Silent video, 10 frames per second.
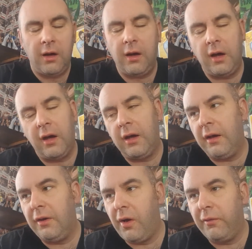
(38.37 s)

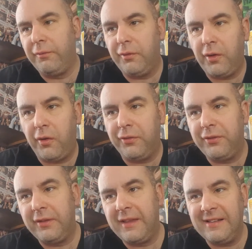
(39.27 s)
On
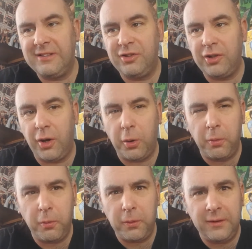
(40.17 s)
this
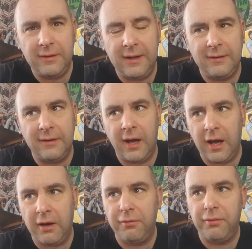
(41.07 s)
show, we didn't
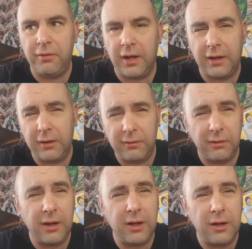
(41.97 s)
have like
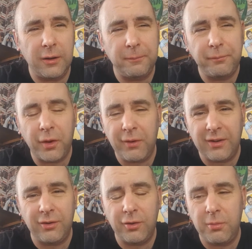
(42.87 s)
the
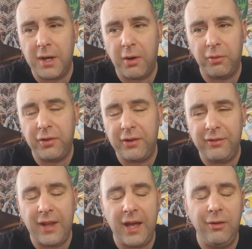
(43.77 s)
wrestlers coming out onto the
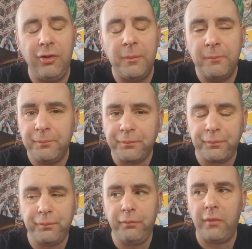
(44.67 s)
stage,
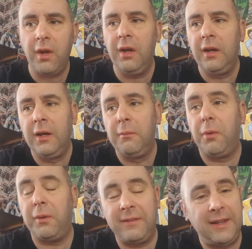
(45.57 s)

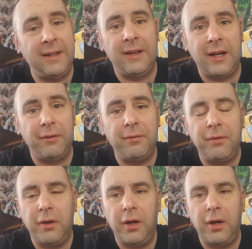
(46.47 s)
but we did have